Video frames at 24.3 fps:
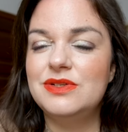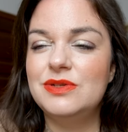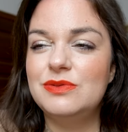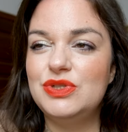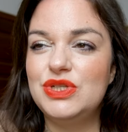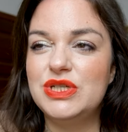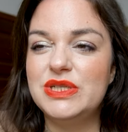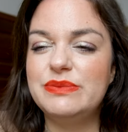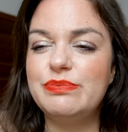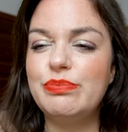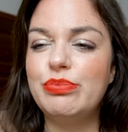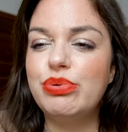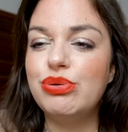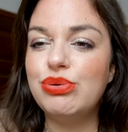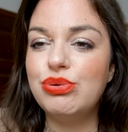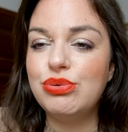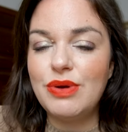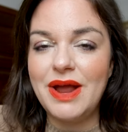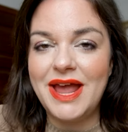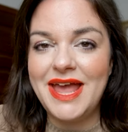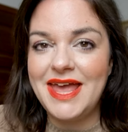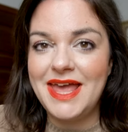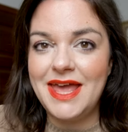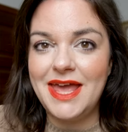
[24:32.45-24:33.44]
just
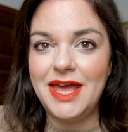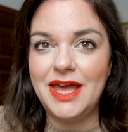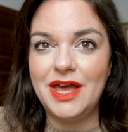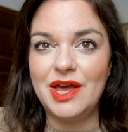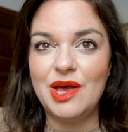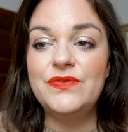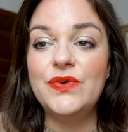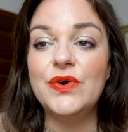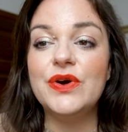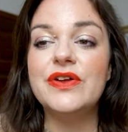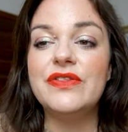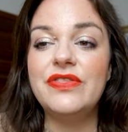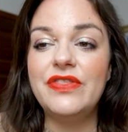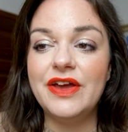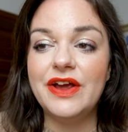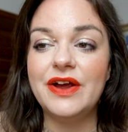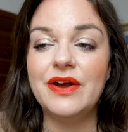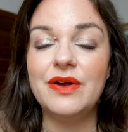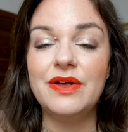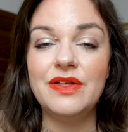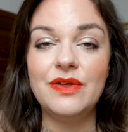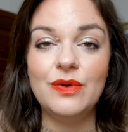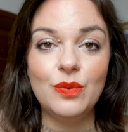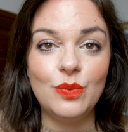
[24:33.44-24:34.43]
praying for
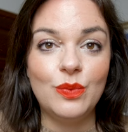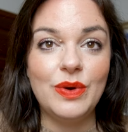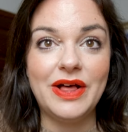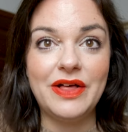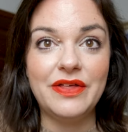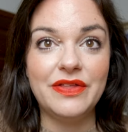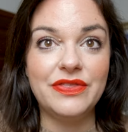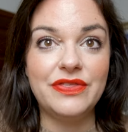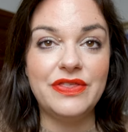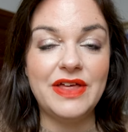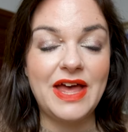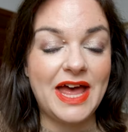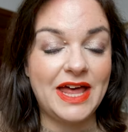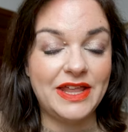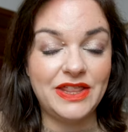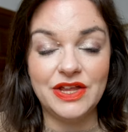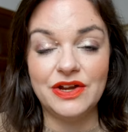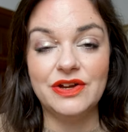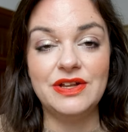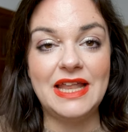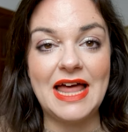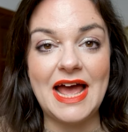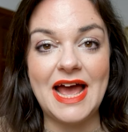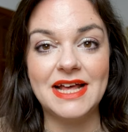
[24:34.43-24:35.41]
their wealth and
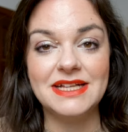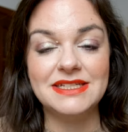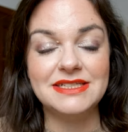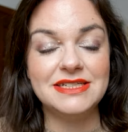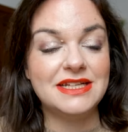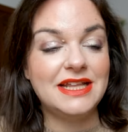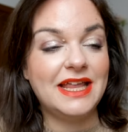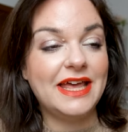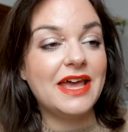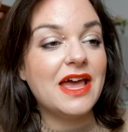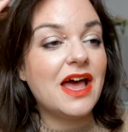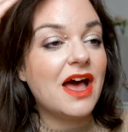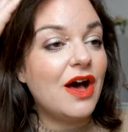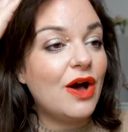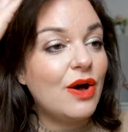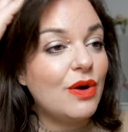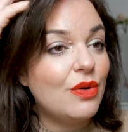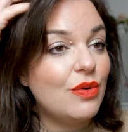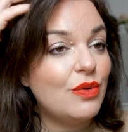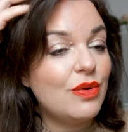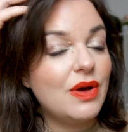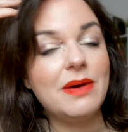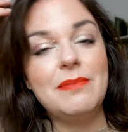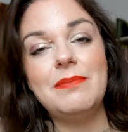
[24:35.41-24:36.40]
their land. Like,
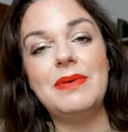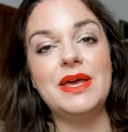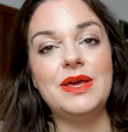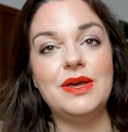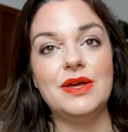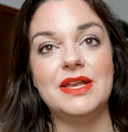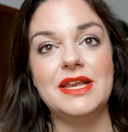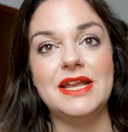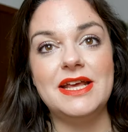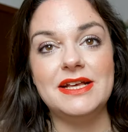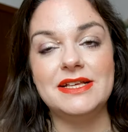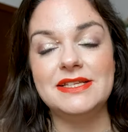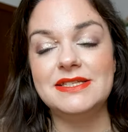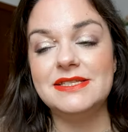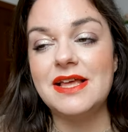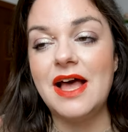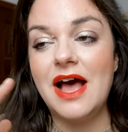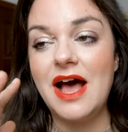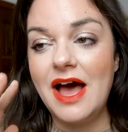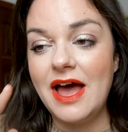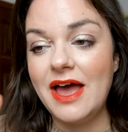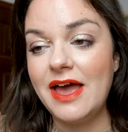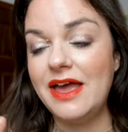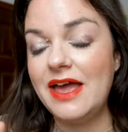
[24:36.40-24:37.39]
oh my goodness,
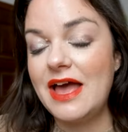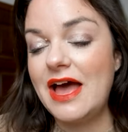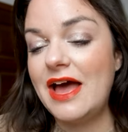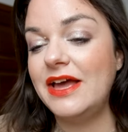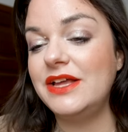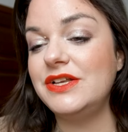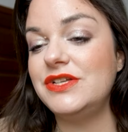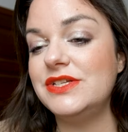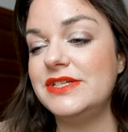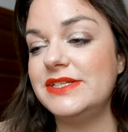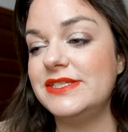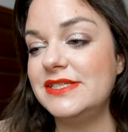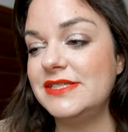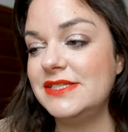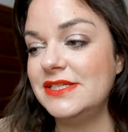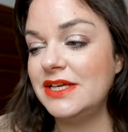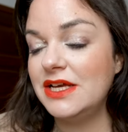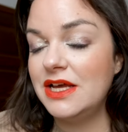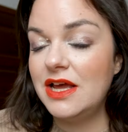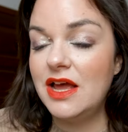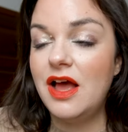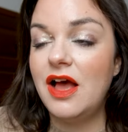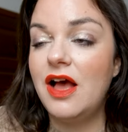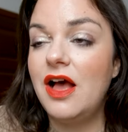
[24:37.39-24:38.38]
I, I just,